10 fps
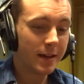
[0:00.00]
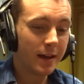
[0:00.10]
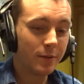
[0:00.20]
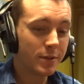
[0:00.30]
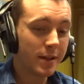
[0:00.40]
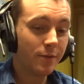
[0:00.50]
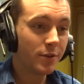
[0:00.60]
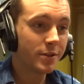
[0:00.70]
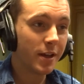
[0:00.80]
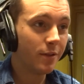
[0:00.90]
I was never
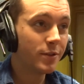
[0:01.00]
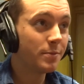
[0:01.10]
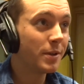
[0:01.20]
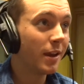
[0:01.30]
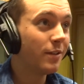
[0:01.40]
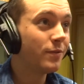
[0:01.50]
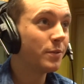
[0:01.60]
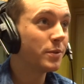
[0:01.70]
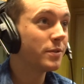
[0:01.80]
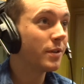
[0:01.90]
as nervous in my life.
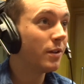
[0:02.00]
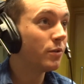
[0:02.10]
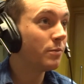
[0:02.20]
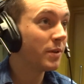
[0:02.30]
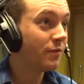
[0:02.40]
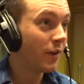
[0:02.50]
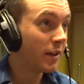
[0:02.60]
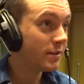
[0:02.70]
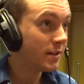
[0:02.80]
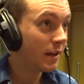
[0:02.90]
There was a load of my
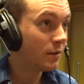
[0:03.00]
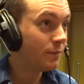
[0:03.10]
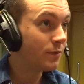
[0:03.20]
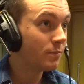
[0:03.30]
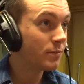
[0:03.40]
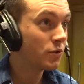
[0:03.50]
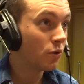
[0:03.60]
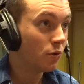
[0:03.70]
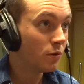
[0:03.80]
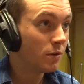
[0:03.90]
friends turned up from
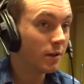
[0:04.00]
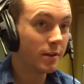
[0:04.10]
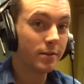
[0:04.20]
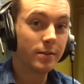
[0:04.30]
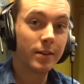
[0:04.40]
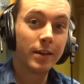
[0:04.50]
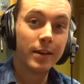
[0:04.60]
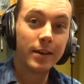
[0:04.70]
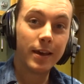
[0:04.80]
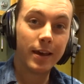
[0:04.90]
school, and
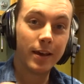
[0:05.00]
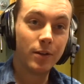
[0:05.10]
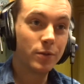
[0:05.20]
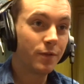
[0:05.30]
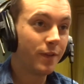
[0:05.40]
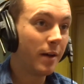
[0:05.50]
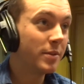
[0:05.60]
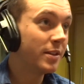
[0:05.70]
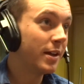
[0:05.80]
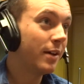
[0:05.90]
loads of
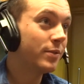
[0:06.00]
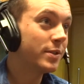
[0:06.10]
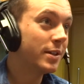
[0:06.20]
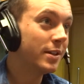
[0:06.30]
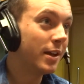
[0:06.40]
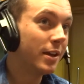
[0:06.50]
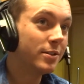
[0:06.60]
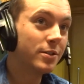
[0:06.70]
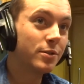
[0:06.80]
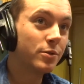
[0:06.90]
family that I haven't seen in
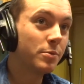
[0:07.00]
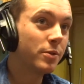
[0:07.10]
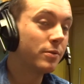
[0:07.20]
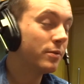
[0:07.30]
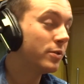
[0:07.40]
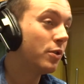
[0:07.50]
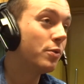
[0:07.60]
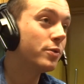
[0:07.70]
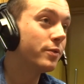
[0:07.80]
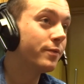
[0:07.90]
ages. So it was about
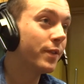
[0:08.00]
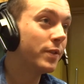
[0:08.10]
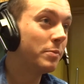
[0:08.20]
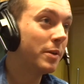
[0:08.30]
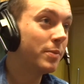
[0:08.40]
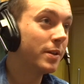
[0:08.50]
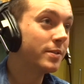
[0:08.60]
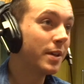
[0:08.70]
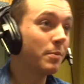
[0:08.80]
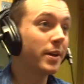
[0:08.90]
250 people in
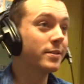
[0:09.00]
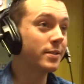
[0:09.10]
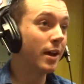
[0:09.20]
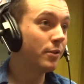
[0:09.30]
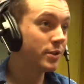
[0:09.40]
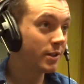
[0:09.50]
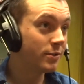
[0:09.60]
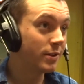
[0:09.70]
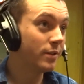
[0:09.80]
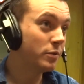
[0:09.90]
St Michael's Irish
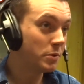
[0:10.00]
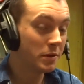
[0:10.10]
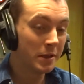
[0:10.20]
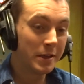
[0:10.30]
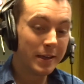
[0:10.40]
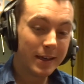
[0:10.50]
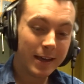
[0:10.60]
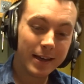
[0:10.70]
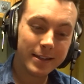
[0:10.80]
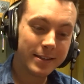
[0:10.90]
Centre in Liverpool,
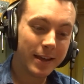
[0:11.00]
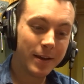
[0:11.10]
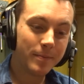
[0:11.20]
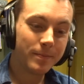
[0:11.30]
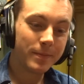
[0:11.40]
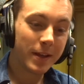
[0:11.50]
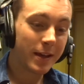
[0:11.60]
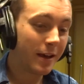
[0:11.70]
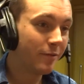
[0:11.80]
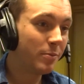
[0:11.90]
and
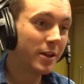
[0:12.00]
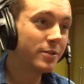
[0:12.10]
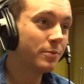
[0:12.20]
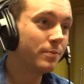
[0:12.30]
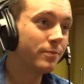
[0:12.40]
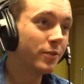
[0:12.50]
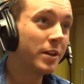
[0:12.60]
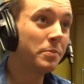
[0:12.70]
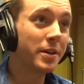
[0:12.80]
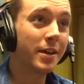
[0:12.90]
I've played some
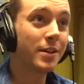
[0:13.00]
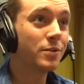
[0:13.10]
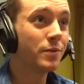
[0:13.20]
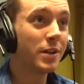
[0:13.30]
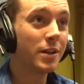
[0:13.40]
really big gigs over the